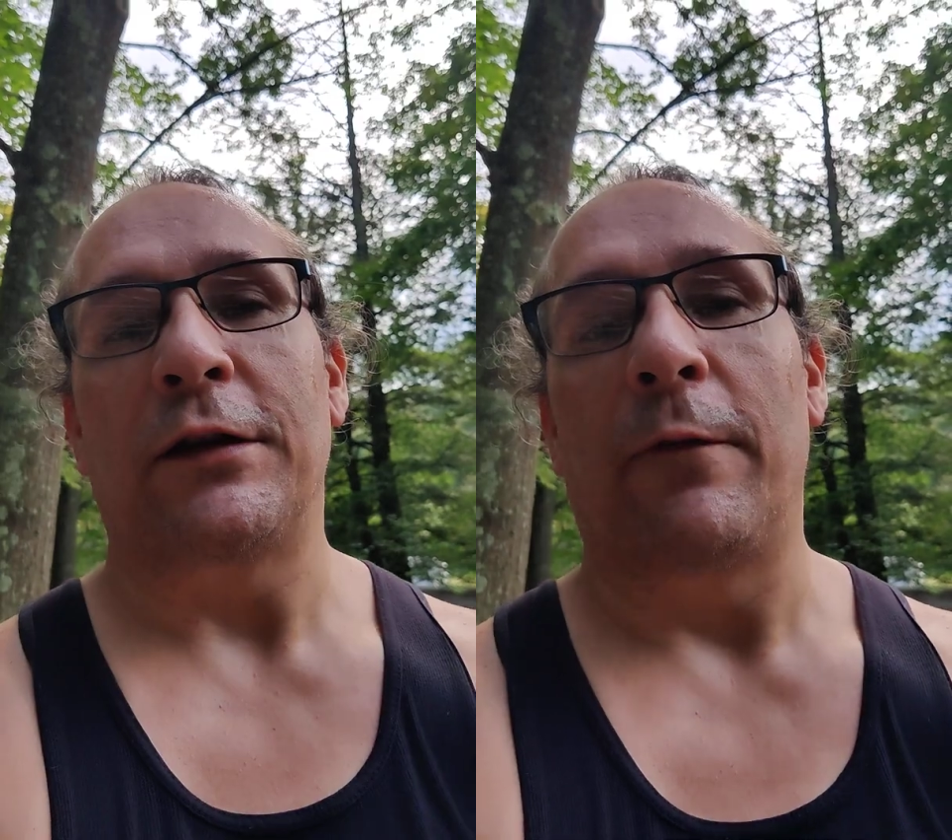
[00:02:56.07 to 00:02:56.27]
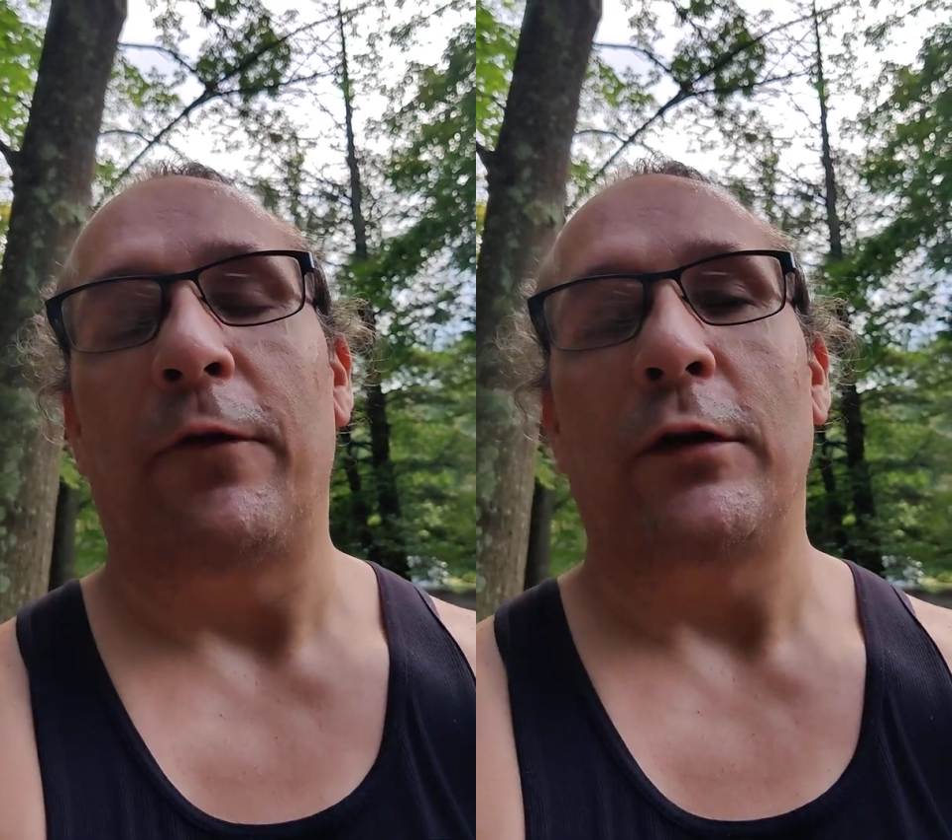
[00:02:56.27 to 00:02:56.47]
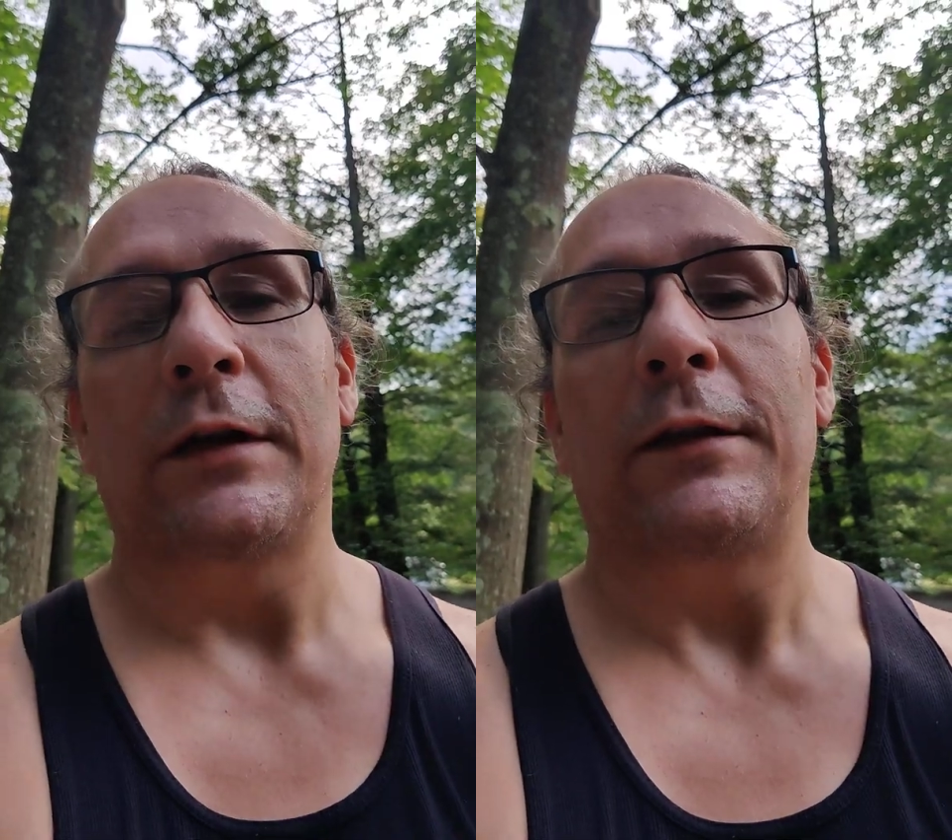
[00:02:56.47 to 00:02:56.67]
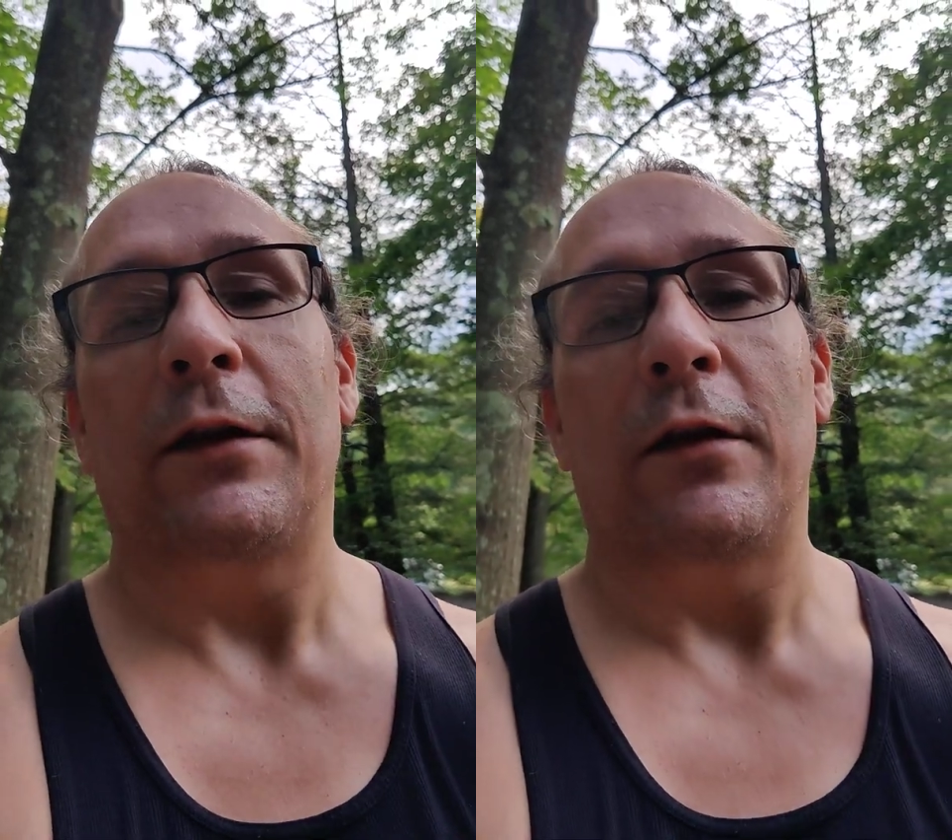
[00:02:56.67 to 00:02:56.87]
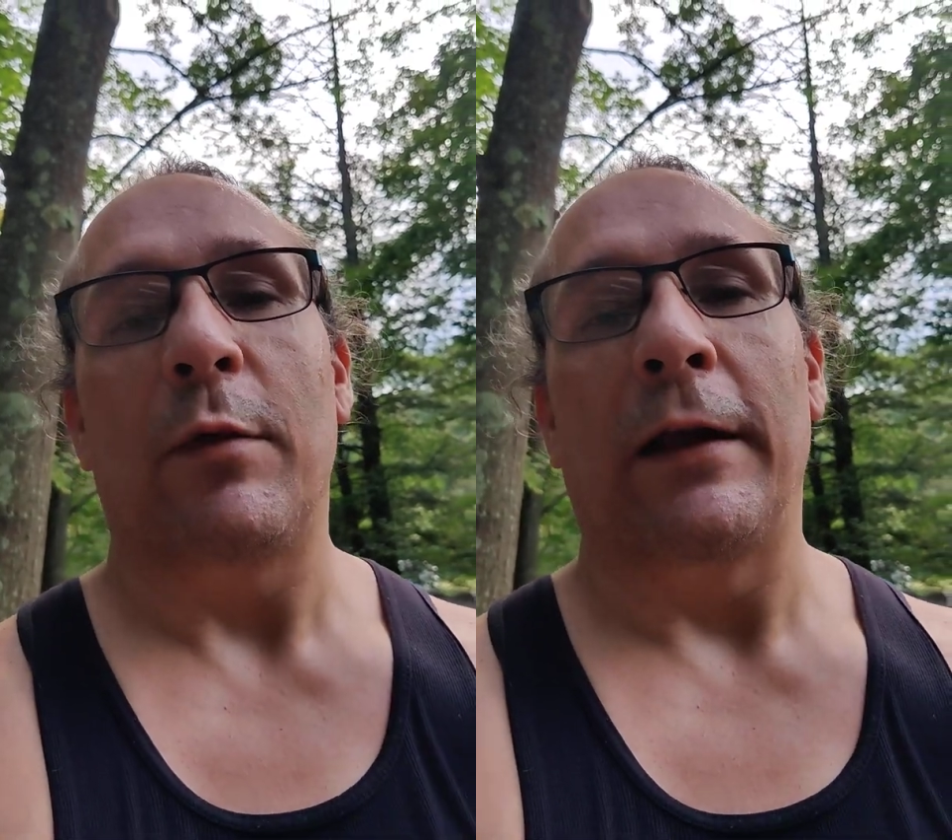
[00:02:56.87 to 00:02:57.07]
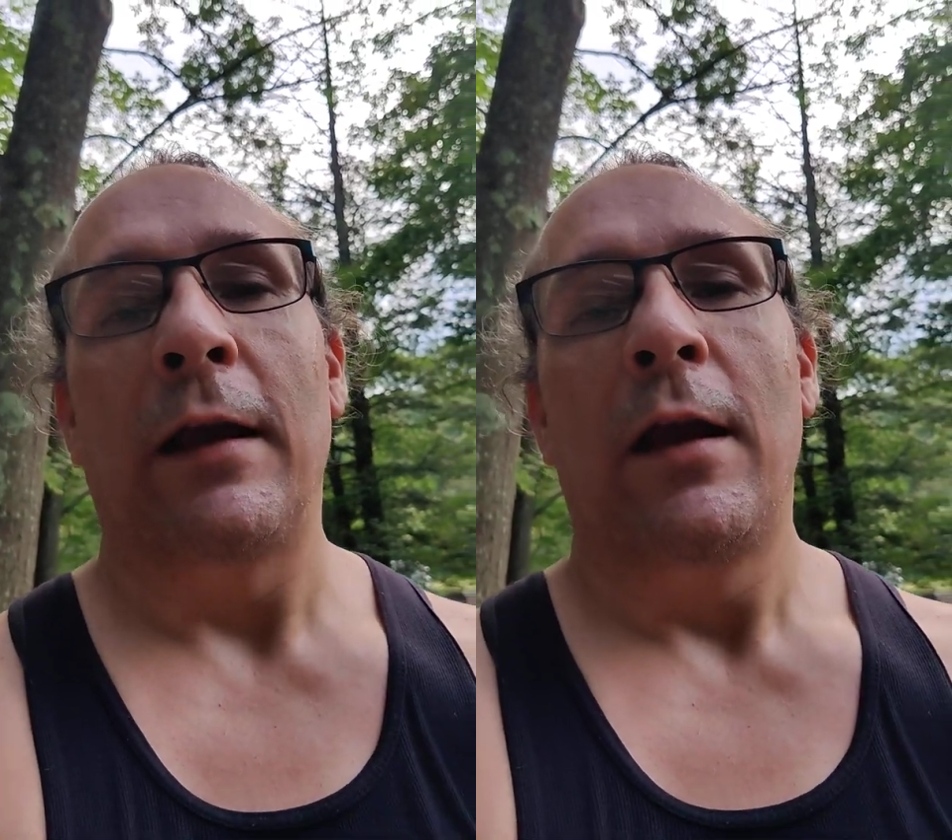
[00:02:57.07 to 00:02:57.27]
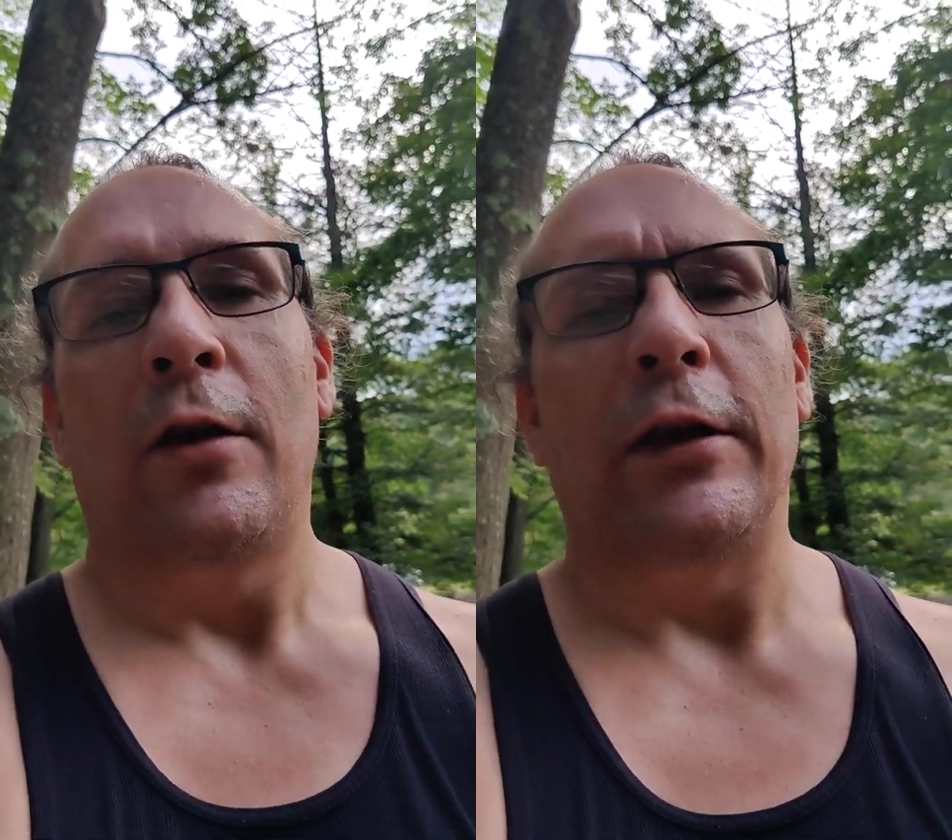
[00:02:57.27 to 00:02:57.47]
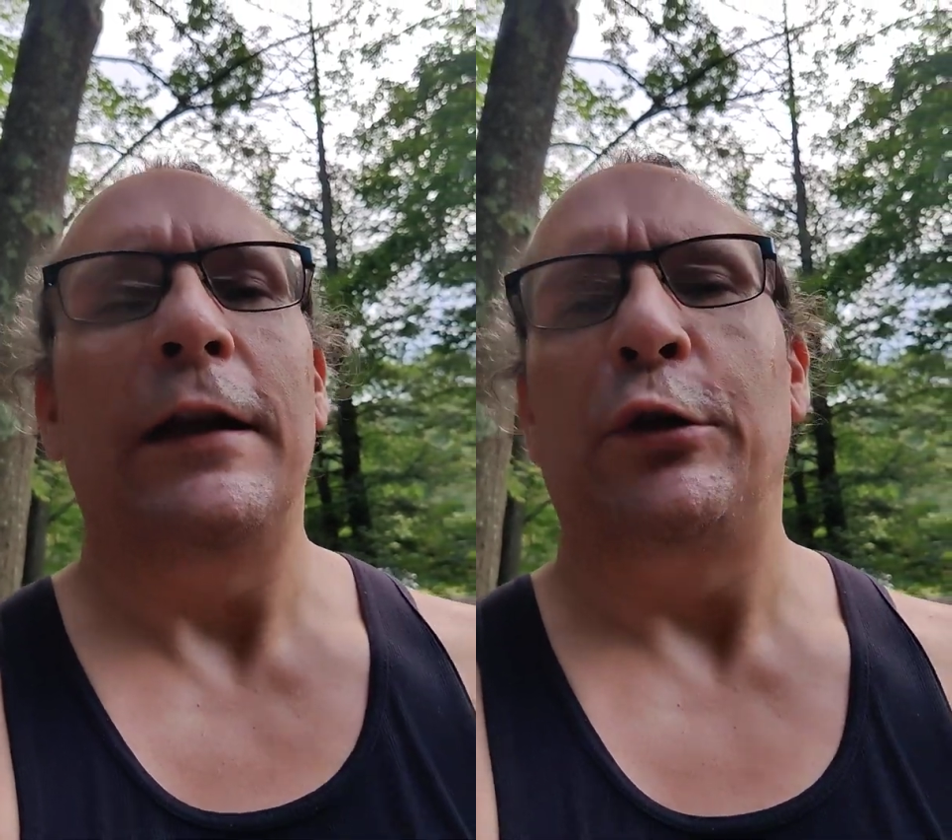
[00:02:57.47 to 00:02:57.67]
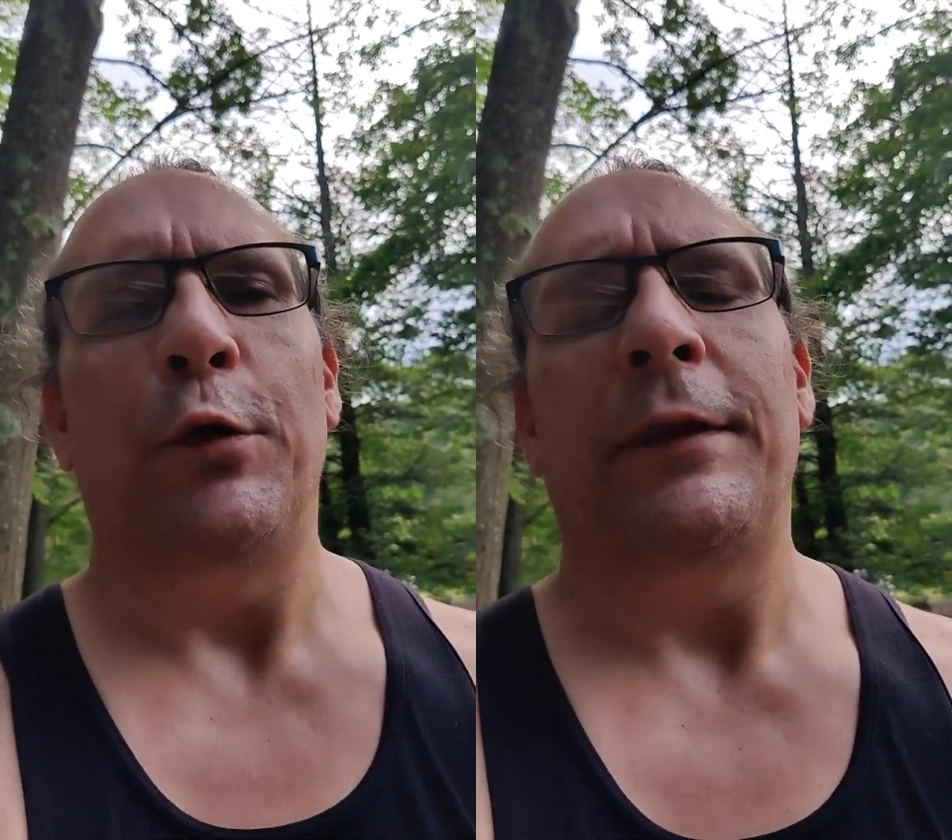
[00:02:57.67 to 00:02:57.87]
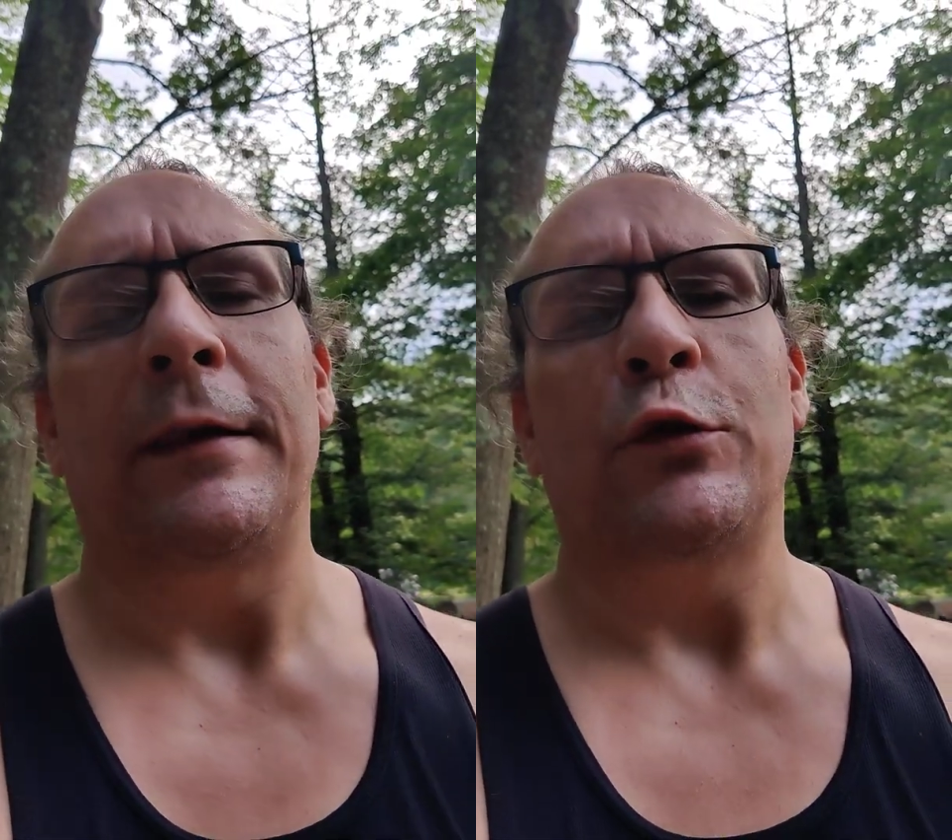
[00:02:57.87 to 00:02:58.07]
are some folks out there that be like, you didn't
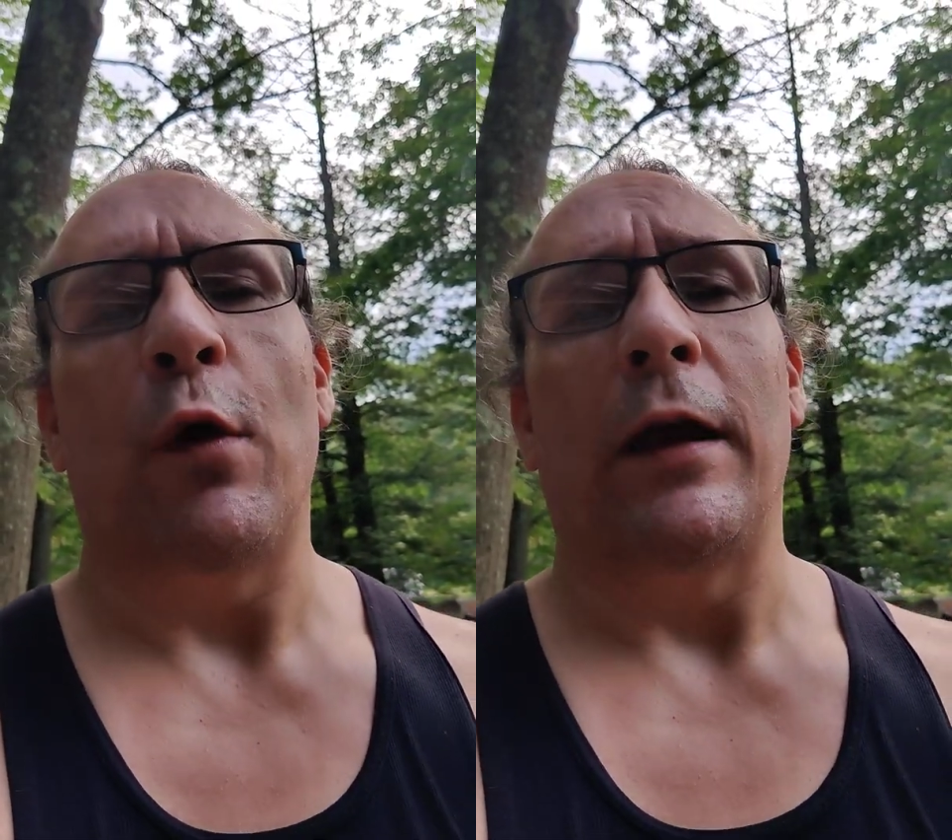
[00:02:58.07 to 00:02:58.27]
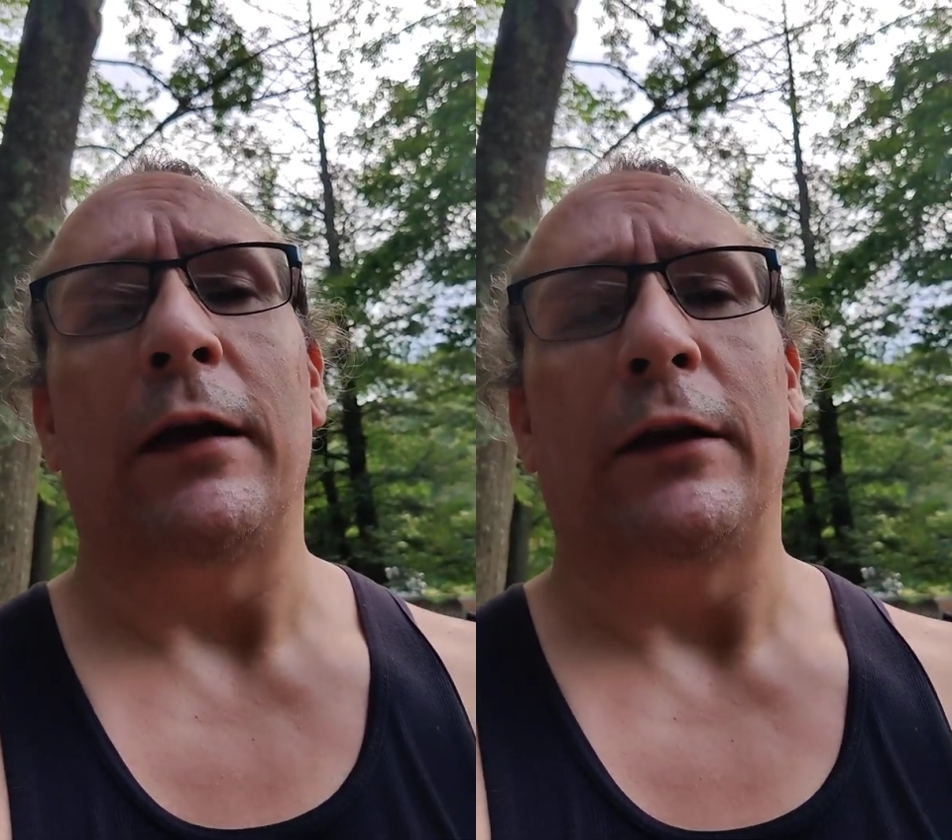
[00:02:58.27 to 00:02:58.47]
do it this way.